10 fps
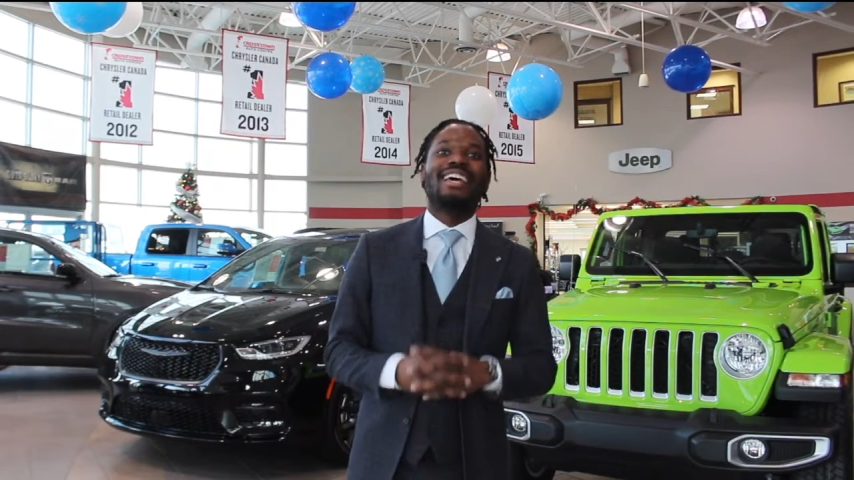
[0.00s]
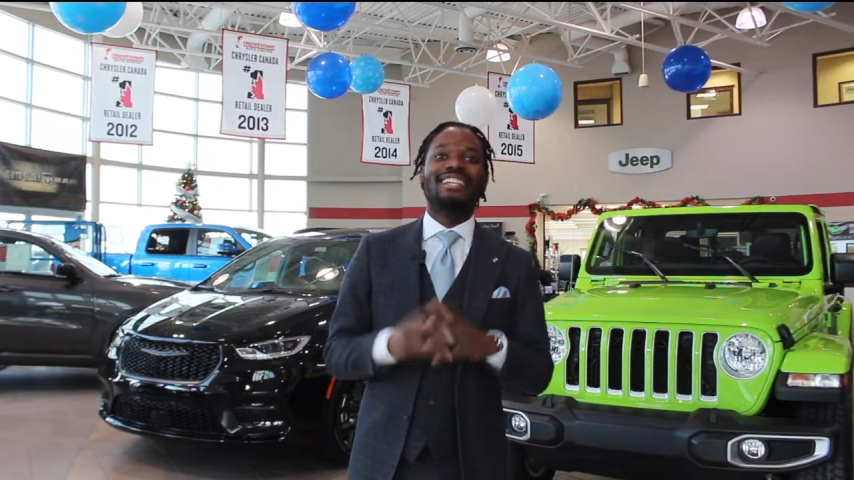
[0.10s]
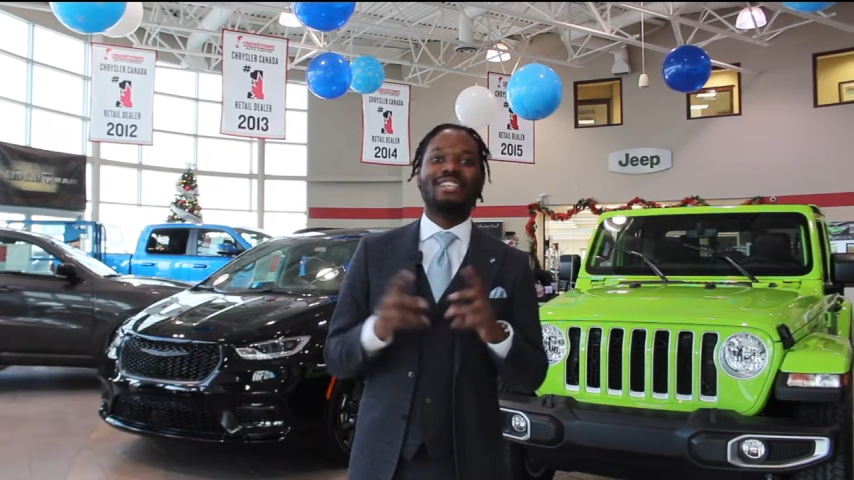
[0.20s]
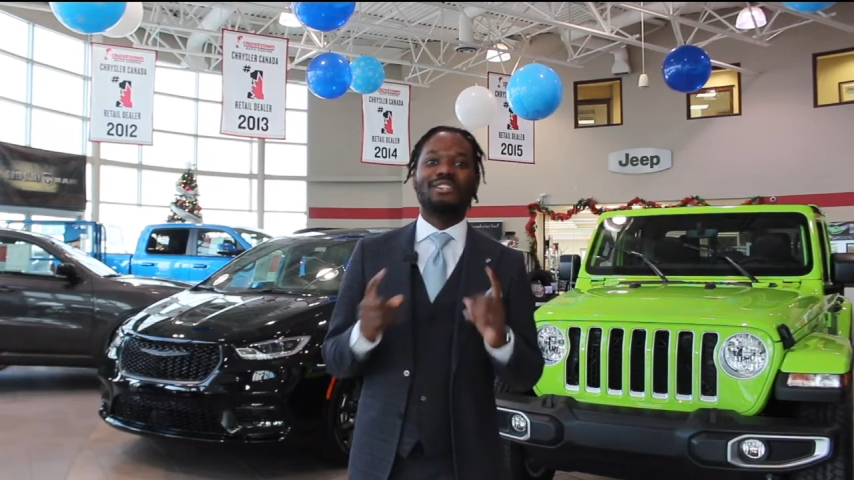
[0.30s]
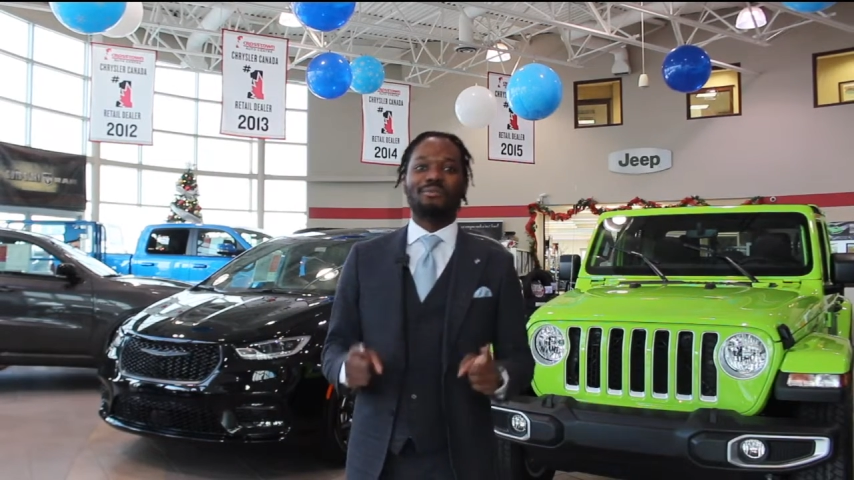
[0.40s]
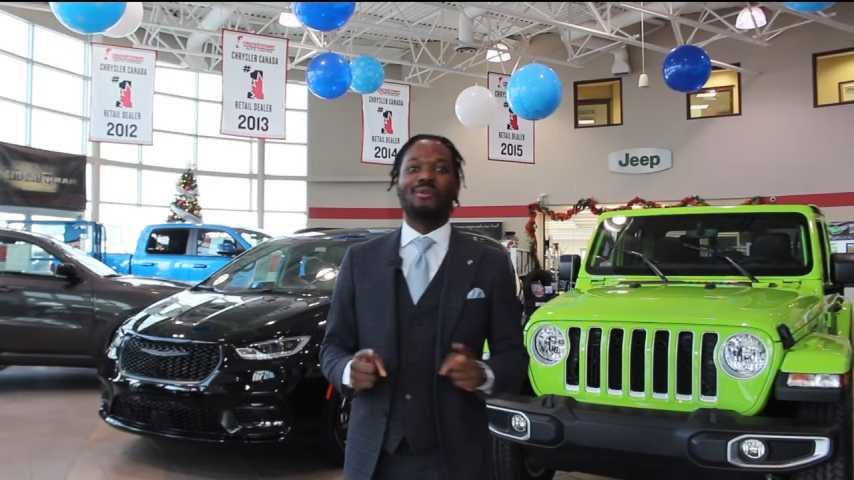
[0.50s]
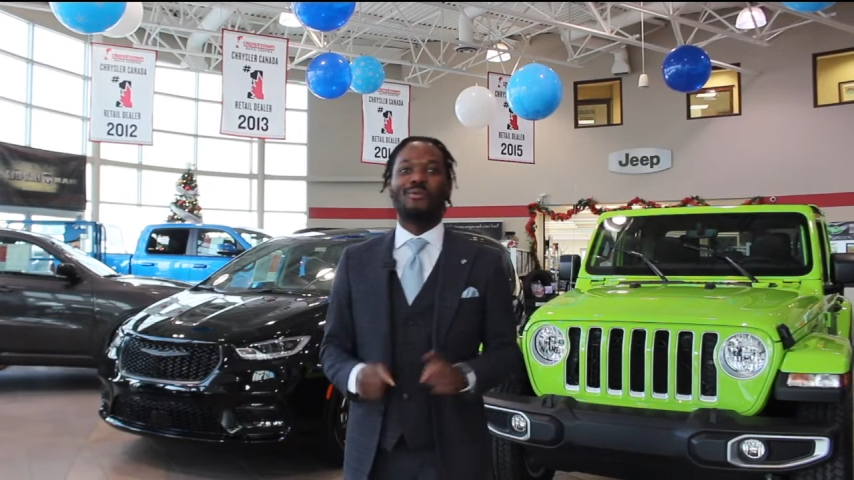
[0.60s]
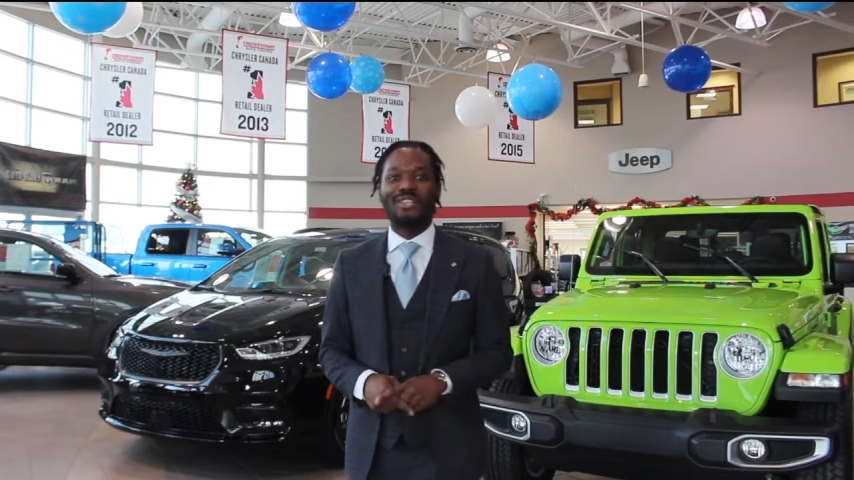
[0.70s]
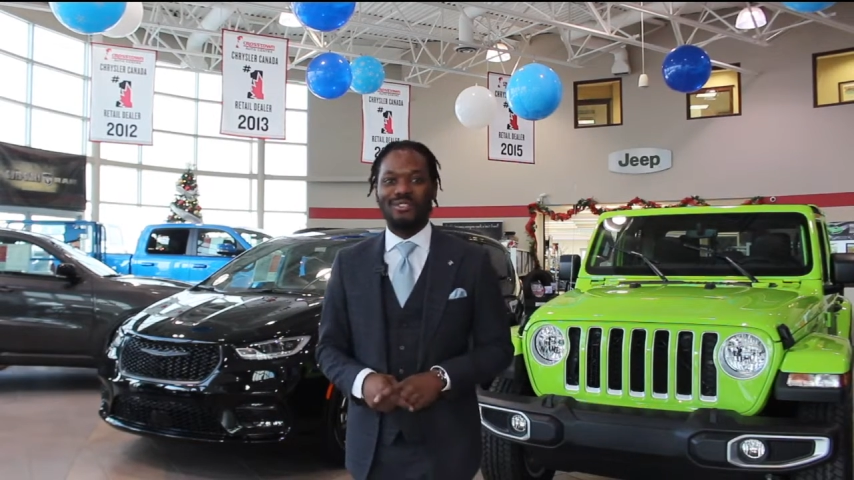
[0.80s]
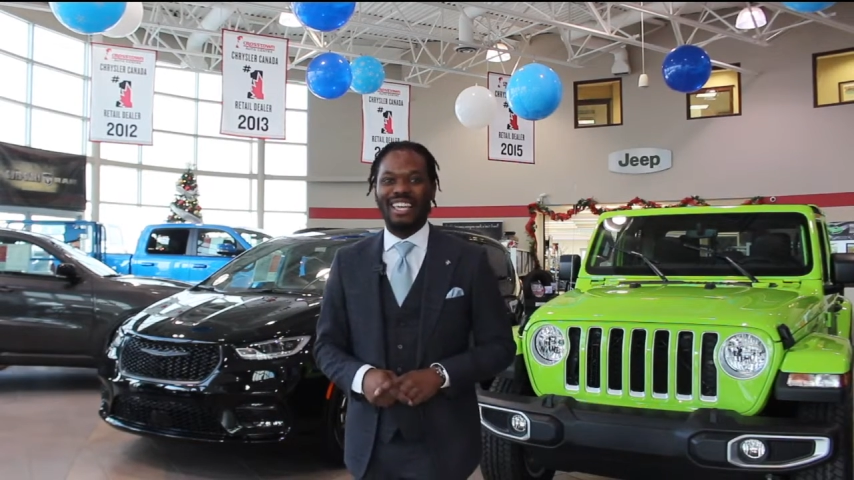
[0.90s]
dealership in
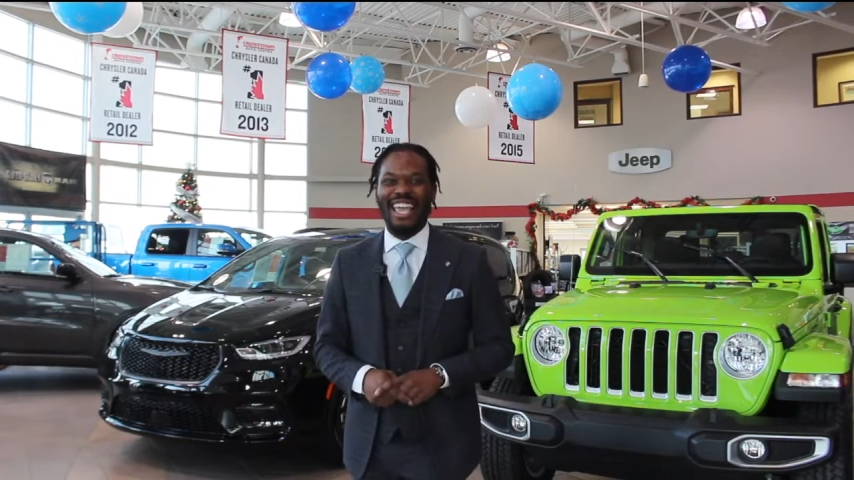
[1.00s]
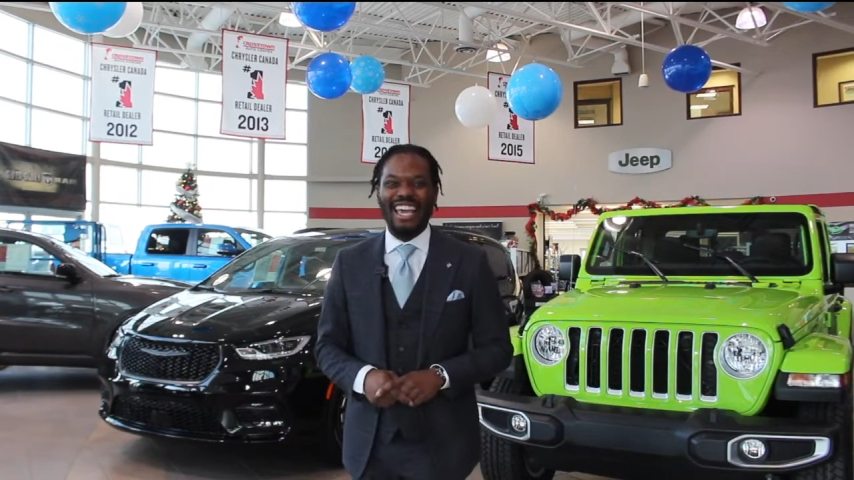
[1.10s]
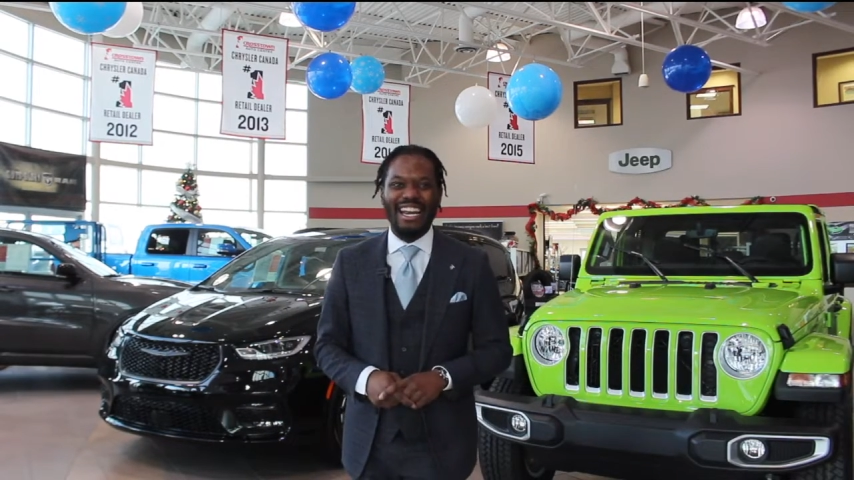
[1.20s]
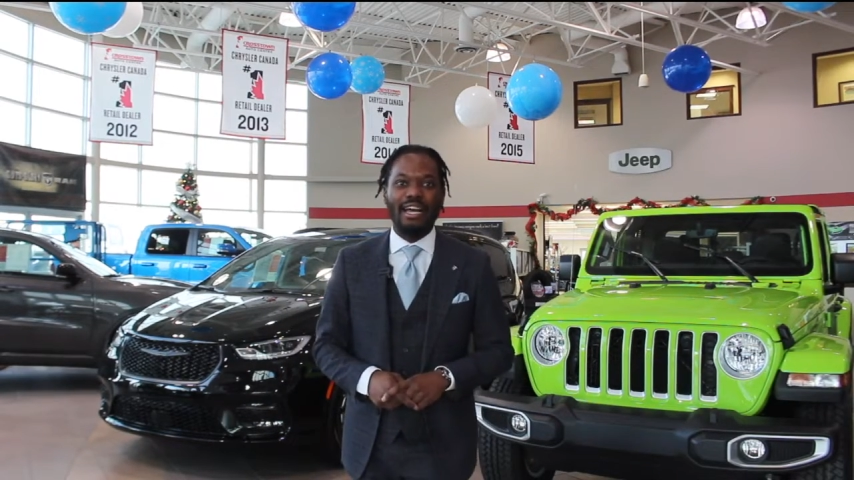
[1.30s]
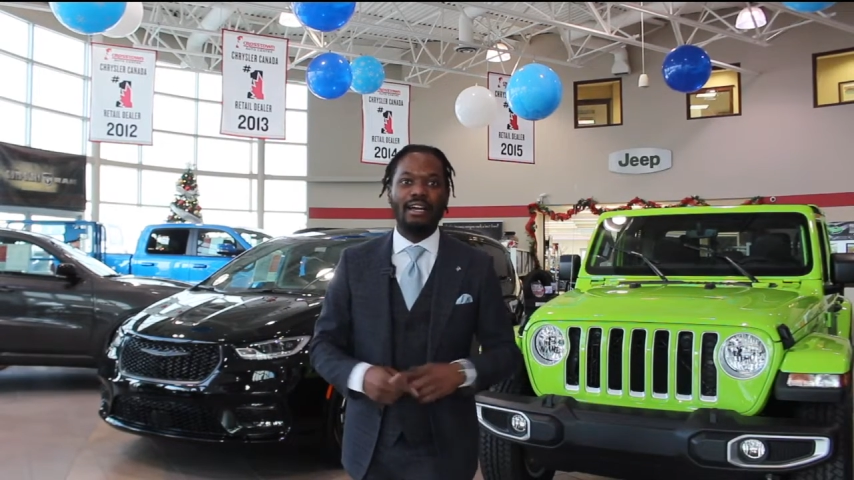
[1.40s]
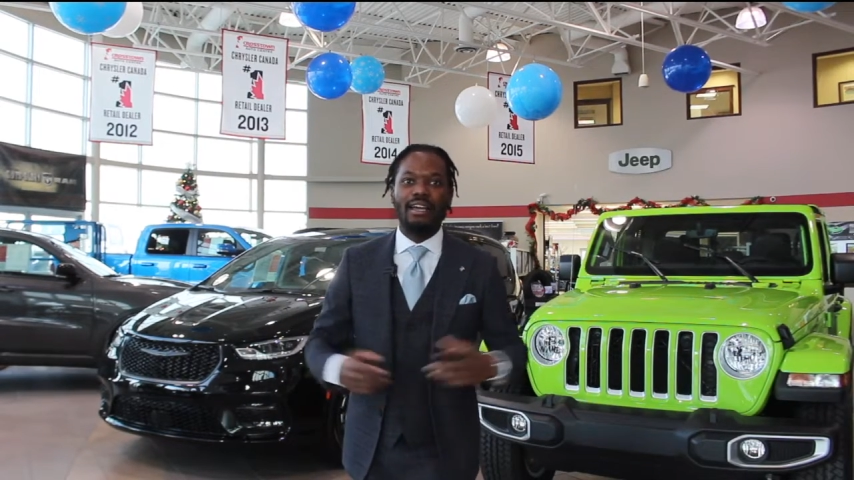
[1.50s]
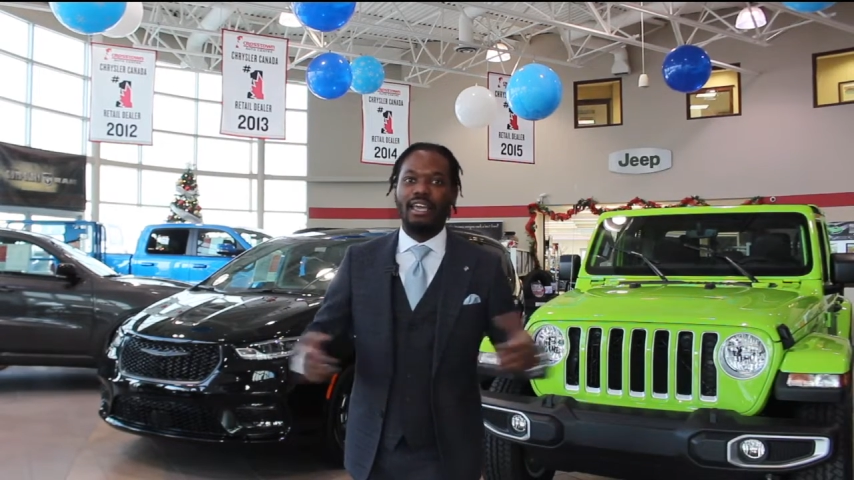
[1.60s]
Western Canada.